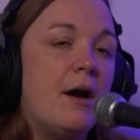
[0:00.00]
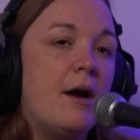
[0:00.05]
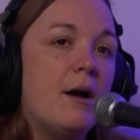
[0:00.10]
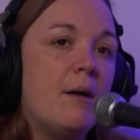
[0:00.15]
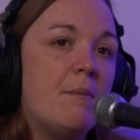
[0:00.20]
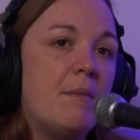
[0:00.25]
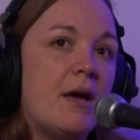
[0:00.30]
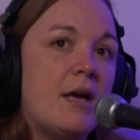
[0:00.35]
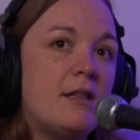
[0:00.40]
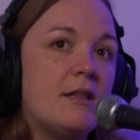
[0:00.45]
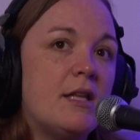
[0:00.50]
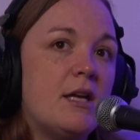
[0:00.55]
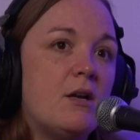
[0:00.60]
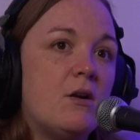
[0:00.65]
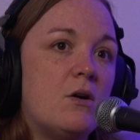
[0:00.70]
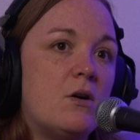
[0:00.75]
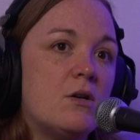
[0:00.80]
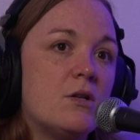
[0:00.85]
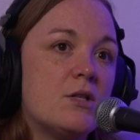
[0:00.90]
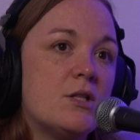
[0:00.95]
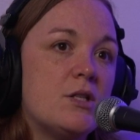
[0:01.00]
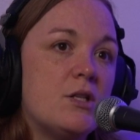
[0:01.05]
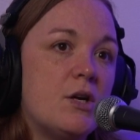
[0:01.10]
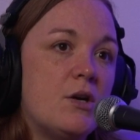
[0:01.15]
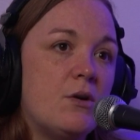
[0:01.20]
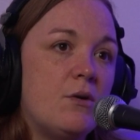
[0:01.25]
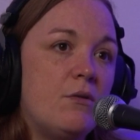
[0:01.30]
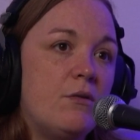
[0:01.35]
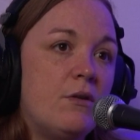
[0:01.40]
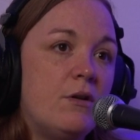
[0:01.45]
And then
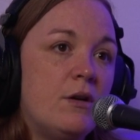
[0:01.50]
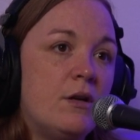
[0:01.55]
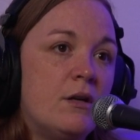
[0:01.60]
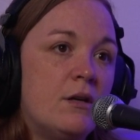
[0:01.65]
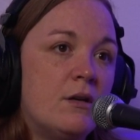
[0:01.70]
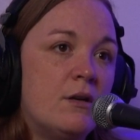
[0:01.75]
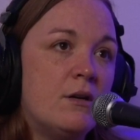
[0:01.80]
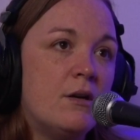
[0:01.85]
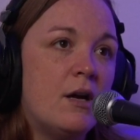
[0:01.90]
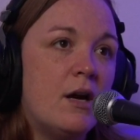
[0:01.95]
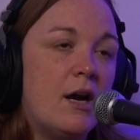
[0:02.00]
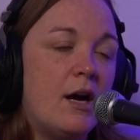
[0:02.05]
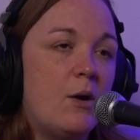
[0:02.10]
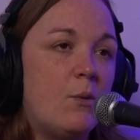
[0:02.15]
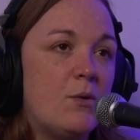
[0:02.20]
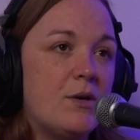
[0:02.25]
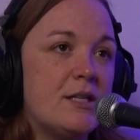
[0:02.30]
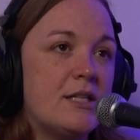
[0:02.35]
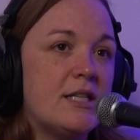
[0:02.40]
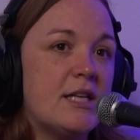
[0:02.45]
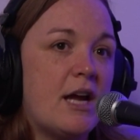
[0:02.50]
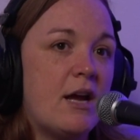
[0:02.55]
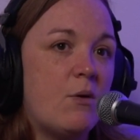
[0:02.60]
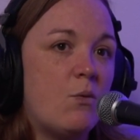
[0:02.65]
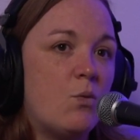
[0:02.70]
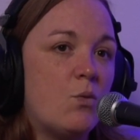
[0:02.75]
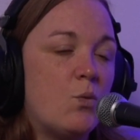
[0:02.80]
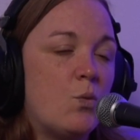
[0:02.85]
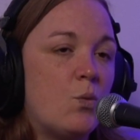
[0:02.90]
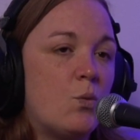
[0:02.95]
also I would say
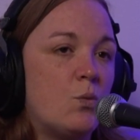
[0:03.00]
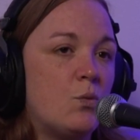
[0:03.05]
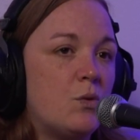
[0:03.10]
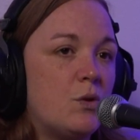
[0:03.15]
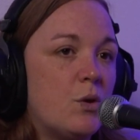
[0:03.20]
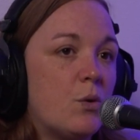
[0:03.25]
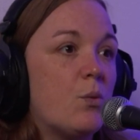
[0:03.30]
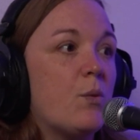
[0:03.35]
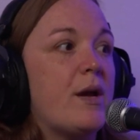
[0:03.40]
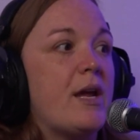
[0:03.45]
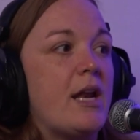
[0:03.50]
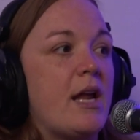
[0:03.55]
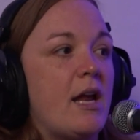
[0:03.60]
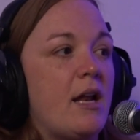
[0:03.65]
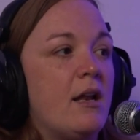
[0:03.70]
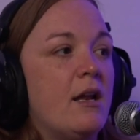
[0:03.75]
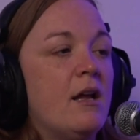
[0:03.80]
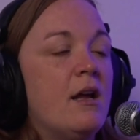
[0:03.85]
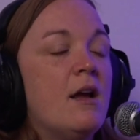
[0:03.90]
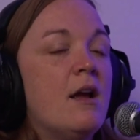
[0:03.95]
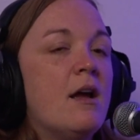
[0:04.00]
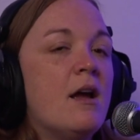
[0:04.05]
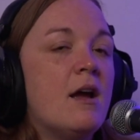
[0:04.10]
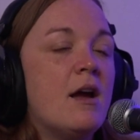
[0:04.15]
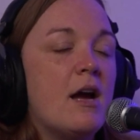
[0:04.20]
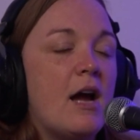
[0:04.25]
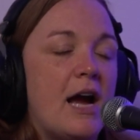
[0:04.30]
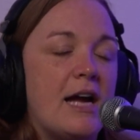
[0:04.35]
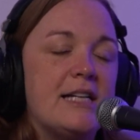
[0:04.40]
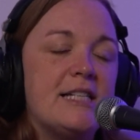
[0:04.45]
the reading.
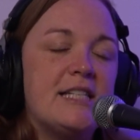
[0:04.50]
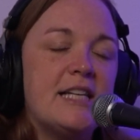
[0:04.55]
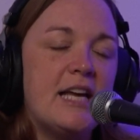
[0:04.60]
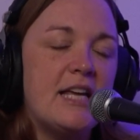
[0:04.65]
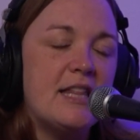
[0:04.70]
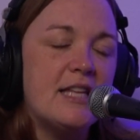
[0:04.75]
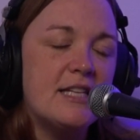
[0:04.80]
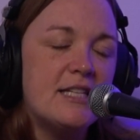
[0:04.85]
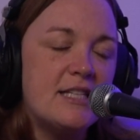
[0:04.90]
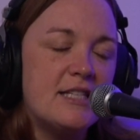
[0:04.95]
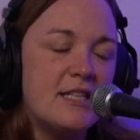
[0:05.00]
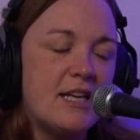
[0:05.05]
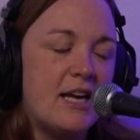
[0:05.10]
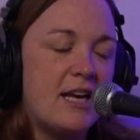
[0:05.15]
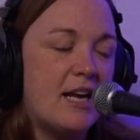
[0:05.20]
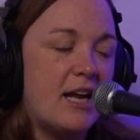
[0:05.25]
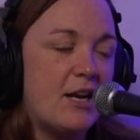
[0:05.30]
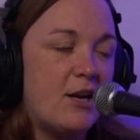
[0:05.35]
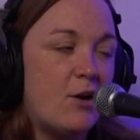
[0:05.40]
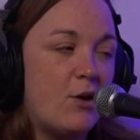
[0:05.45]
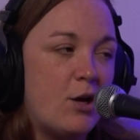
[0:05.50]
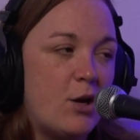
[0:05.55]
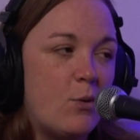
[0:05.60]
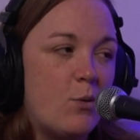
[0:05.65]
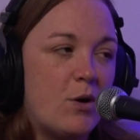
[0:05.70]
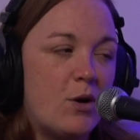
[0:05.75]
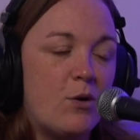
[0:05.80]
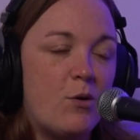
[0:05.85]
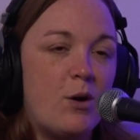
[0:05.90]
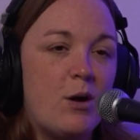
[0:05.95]
I say this, and I know you
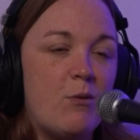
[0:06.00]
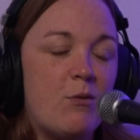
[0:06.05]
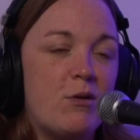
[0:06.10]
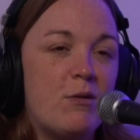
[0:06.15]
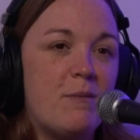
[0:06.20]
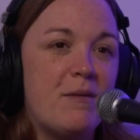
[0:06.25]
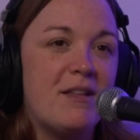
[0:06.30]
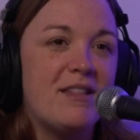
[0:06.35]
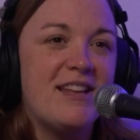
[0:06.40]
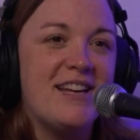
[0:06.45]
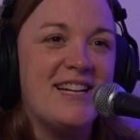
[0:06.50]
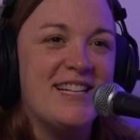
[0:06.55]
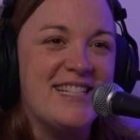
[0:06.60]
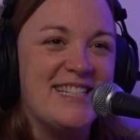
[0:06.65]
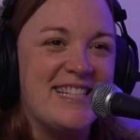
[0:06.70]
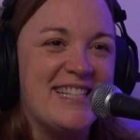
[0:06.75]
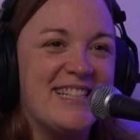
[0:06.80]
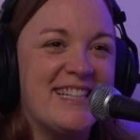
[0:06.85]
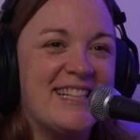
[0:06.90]
would agree with me on this.